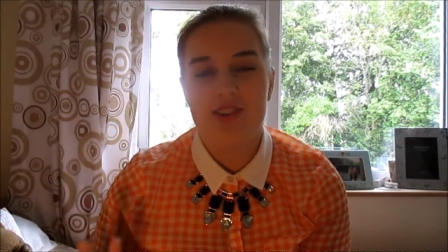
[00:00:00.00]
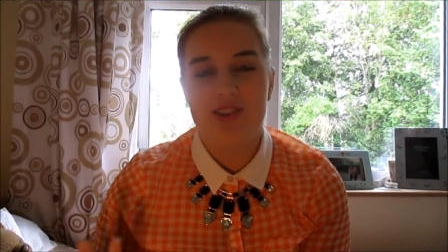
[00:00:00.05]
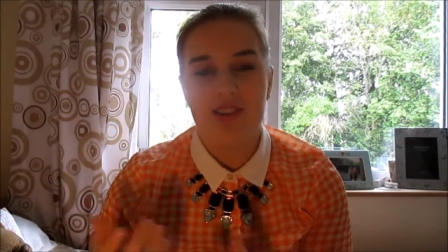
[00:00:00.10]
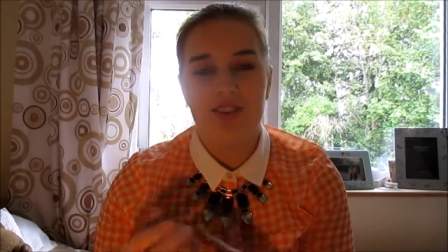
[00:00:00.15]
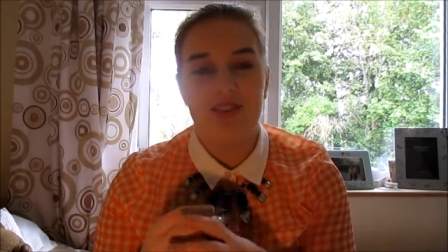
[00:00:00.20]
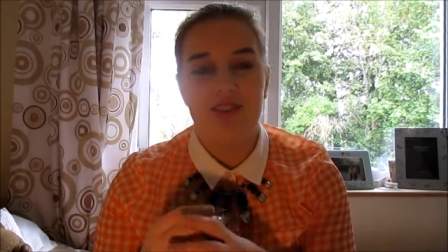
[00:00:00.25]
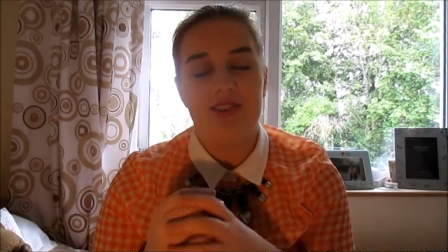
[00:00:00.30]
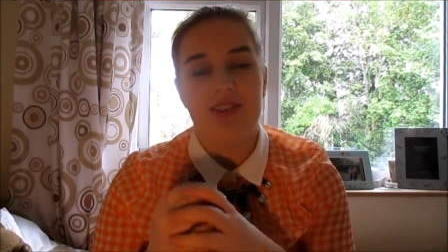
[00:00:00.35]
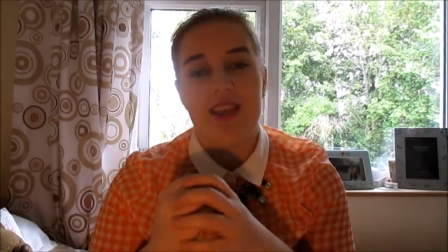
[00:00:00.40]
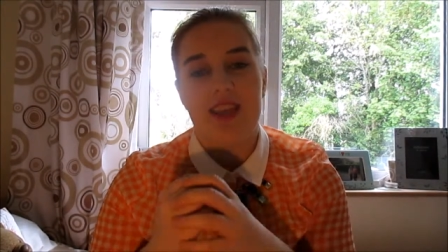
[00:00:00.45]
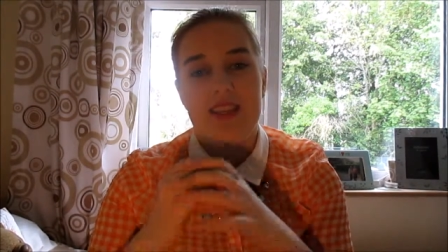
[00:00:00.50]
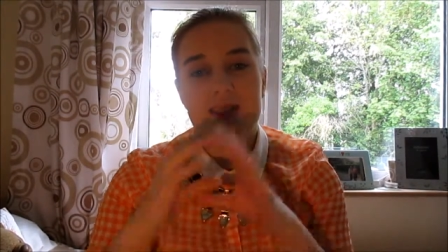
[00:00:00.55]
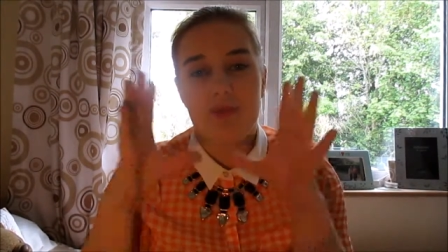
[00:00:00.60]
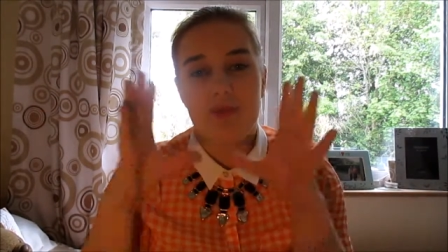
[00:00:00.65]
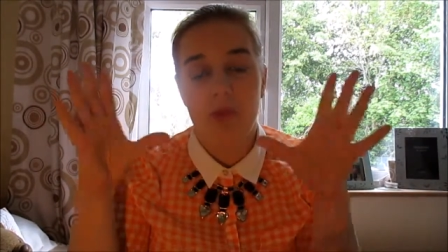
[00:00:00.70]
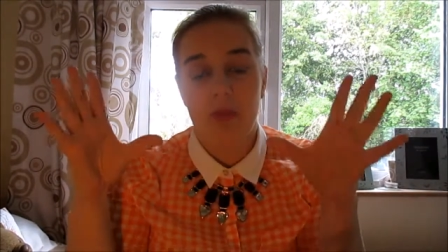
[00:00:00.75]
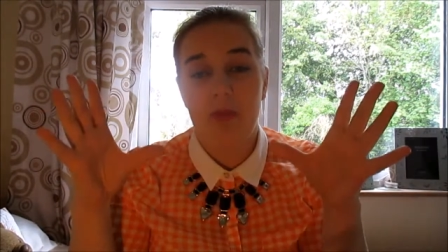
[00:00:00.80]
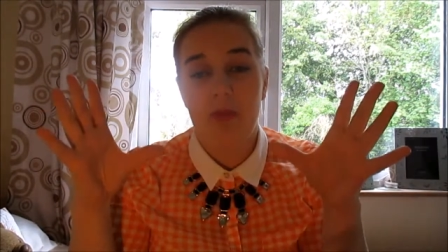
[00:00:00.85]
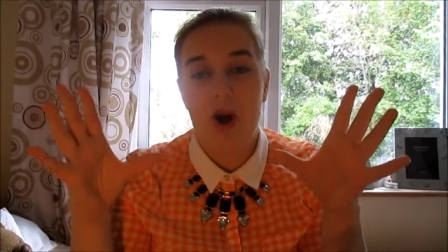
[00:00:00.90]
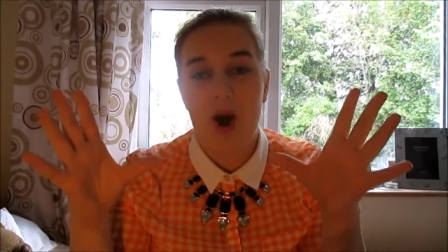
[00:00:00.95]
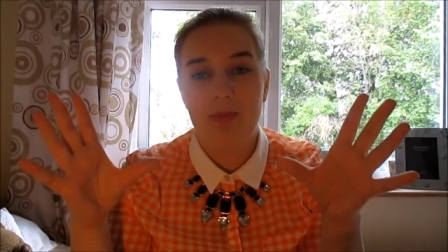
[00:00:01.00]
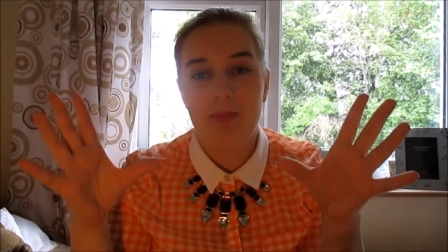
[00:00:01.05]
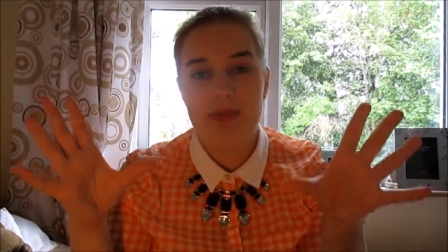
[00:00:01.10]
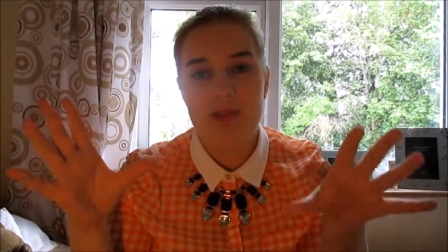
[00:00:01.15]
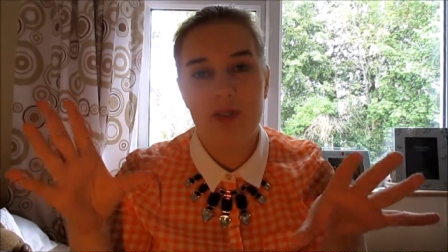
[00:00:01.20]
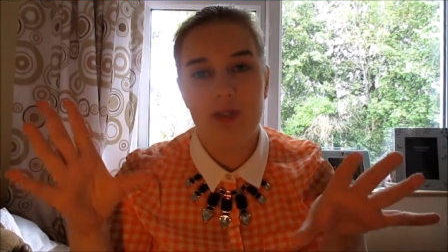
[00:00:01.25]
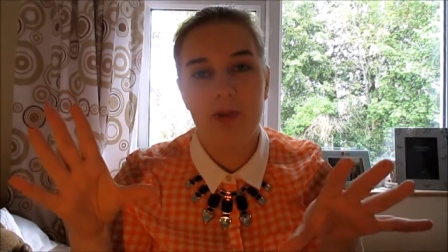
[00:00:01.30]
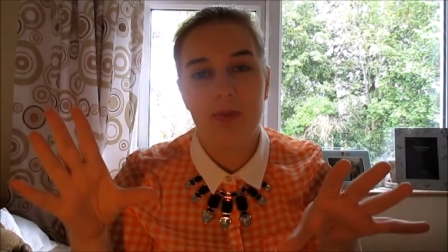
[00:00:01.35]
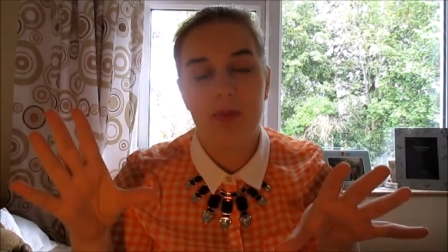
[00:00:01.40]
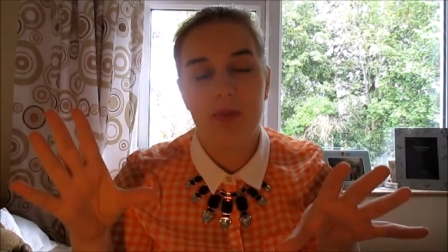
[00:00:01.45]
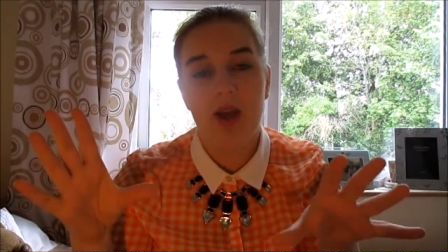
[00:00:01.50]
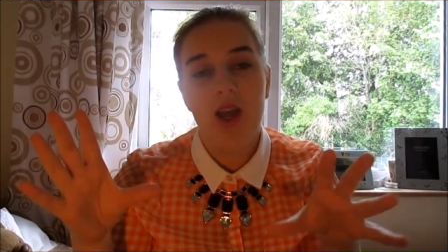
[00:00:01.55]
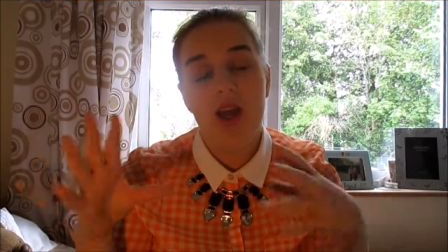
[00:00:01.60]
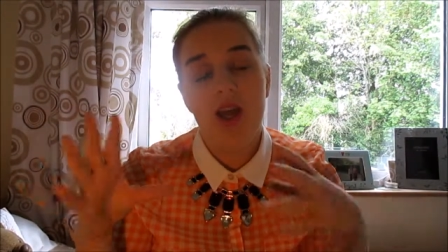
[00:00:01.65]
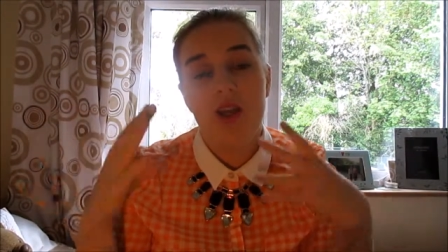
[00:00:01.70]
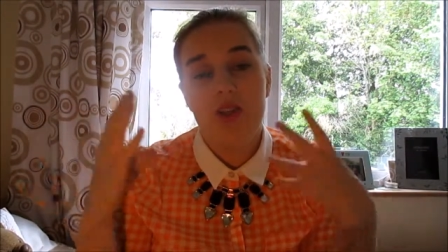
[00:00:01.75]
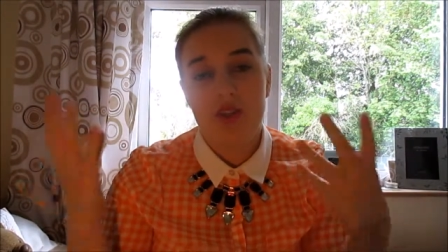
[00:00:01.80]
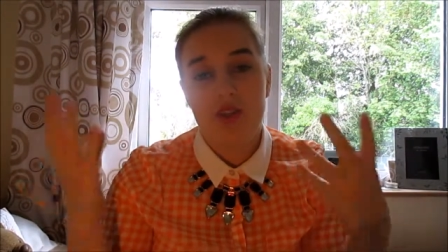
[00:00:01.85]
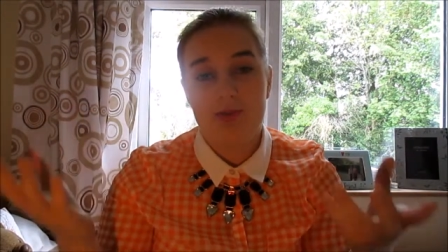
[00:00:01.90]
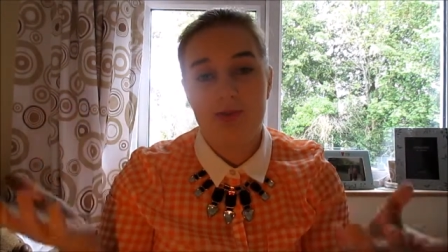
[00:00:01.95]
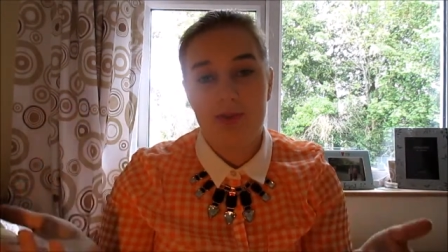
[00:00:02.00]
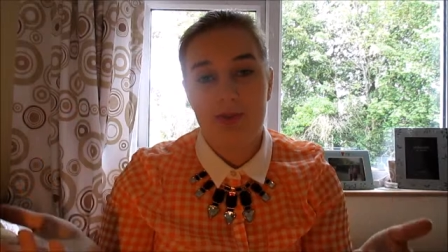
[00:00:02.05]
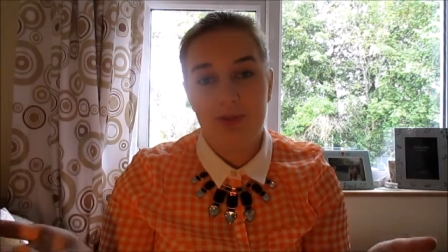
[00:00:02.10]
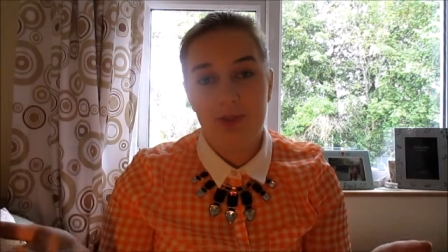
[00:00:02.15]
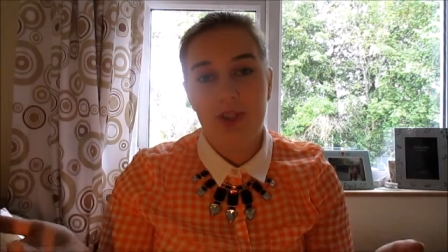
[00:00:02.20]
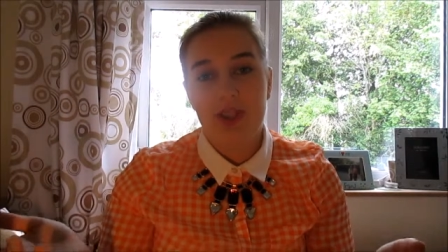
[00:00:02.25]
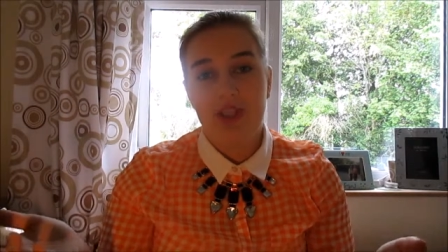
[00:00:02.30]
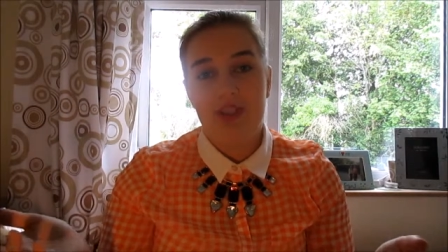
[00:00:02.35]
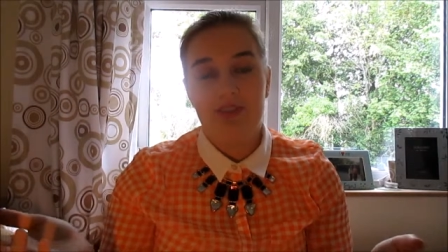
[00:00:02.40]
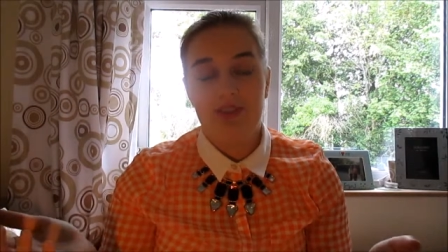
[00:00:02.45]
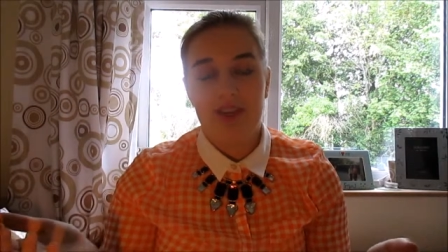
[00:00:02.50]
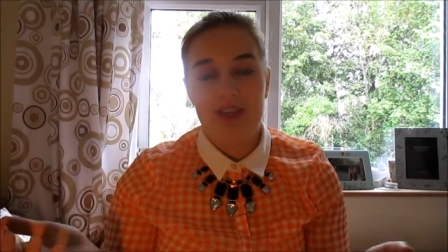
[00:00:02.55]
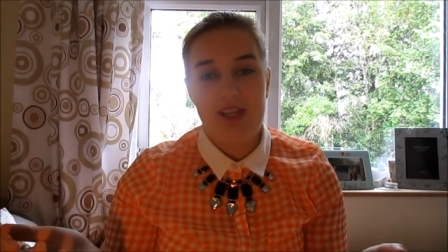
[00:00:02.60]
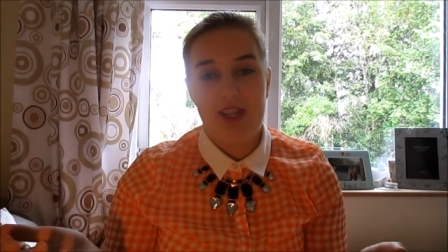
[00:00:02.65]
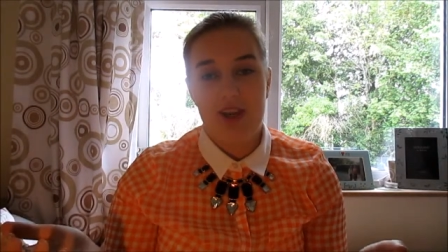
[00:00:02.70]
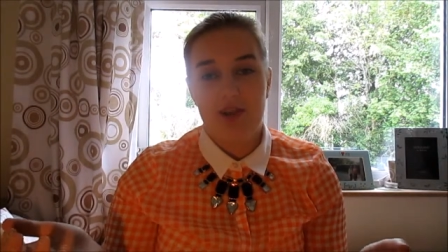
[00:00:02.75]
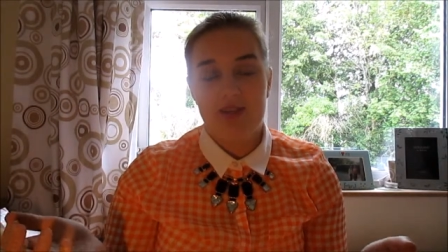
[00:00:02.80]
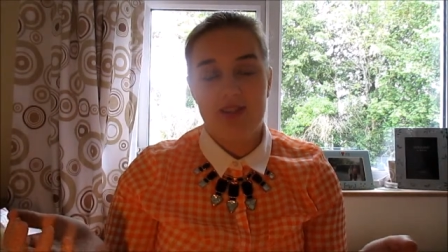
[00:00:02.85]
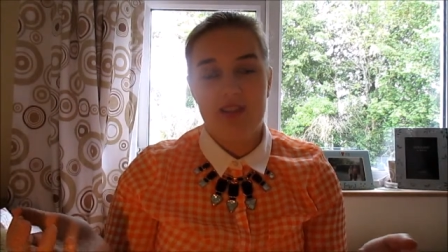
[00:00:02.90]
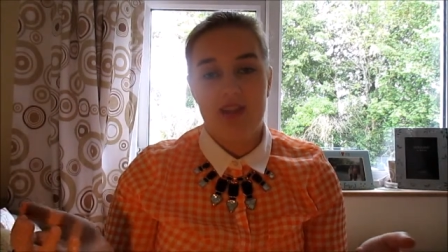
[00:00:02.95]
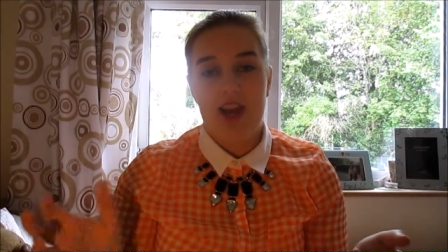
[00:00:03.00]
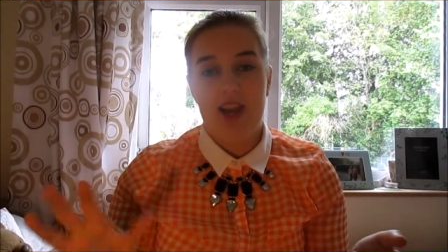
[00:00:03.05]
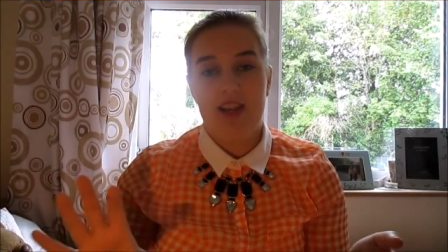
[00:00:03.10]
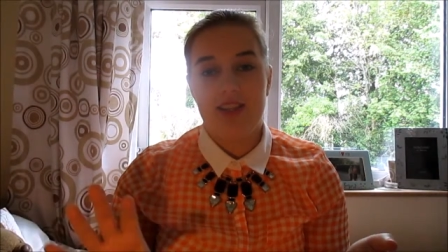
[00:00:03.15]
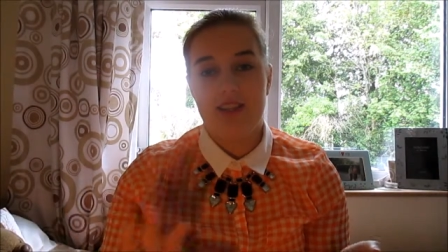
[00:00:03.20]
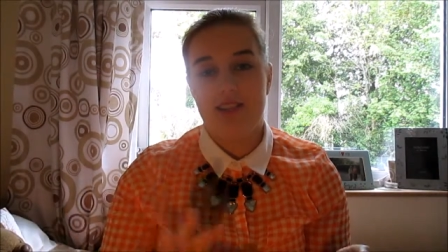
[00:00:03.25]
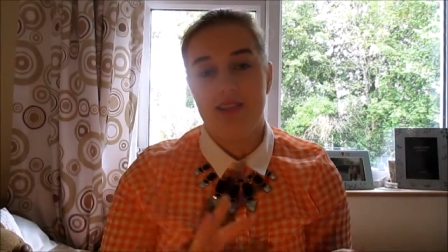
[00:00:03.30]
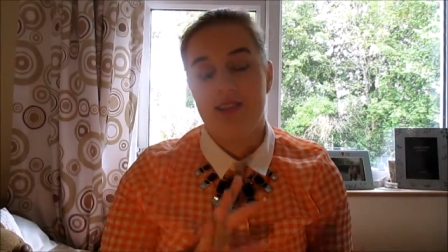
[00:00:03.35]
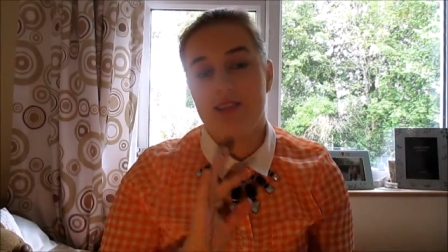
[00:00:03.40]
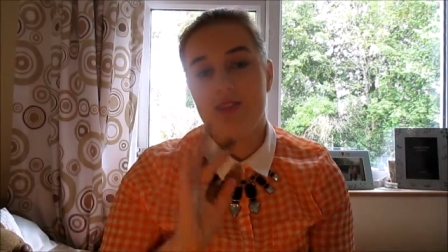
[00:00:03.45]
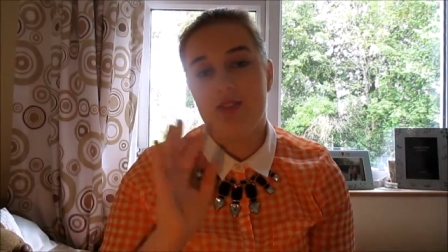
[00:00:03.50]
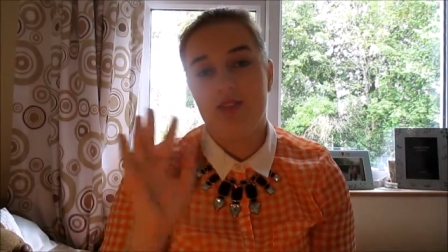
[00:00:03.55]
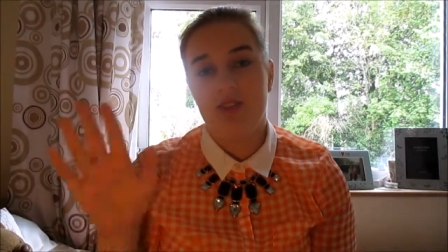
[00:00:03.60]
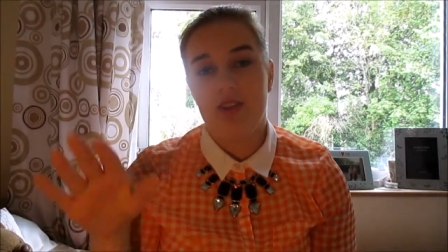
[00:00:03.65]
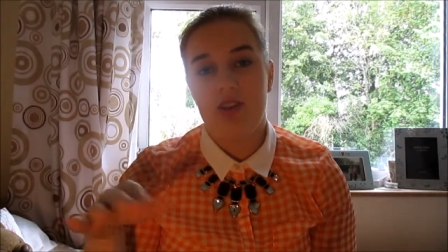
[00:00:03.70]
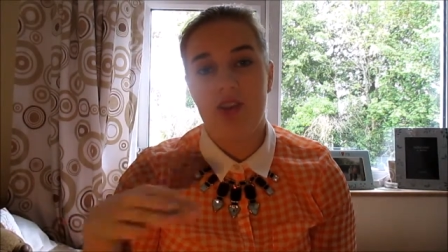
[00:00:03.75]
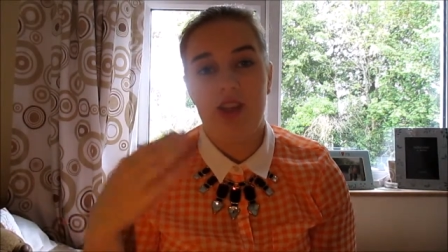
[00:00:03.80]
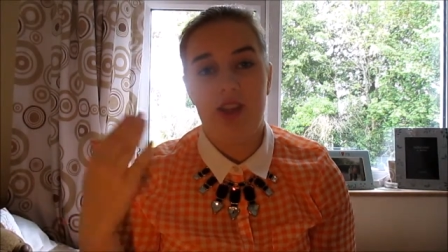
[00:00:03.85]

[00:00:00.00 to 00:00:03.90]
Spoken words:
and this one pops up just before the video starts, and it's